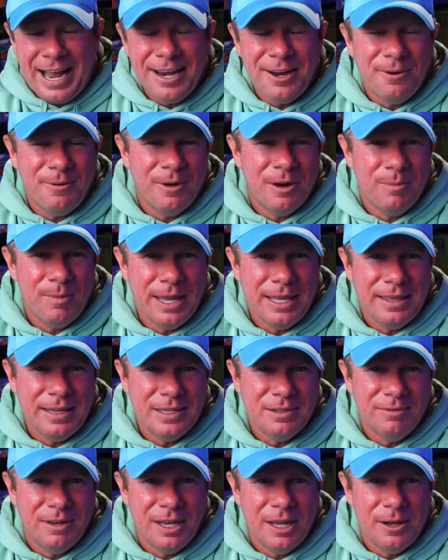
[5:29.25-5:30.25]
don't want to make
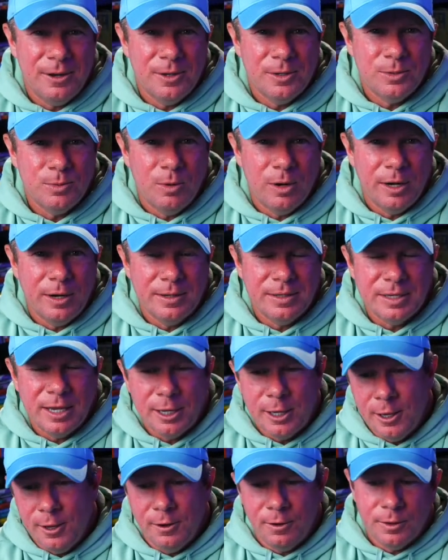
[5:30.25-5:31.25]
these videos where it's
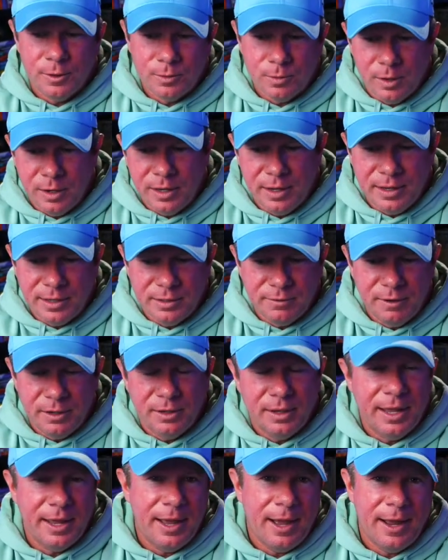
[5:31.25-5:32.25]
like, here is what
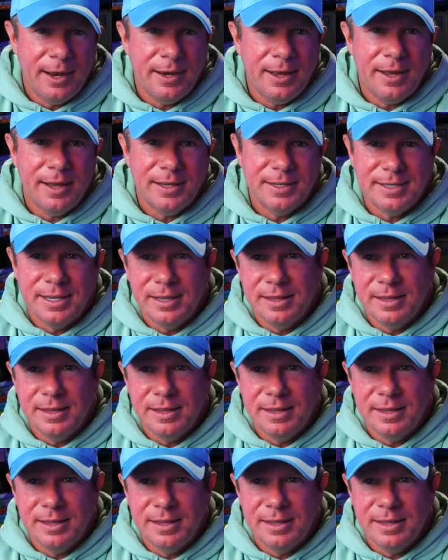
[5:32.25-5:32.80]
Higgsfield AI does,